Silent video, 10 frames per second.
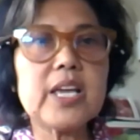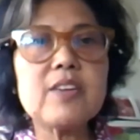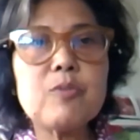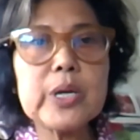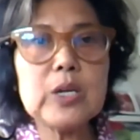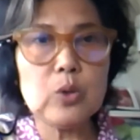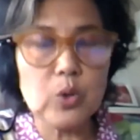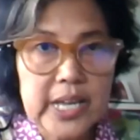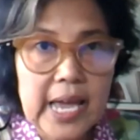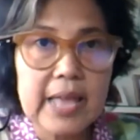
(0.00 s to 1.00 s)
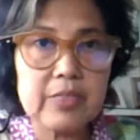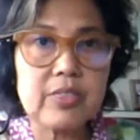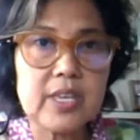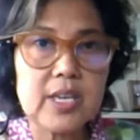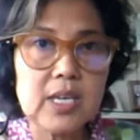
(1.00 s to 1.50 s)
If we look at
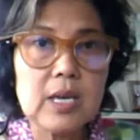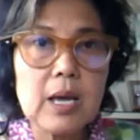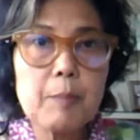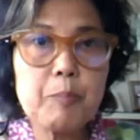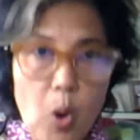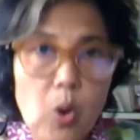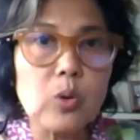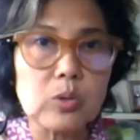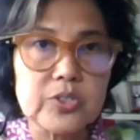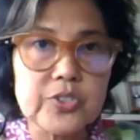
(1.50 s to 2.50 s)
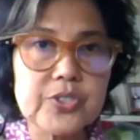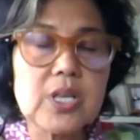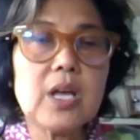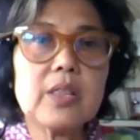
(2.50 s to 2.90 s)
the polls,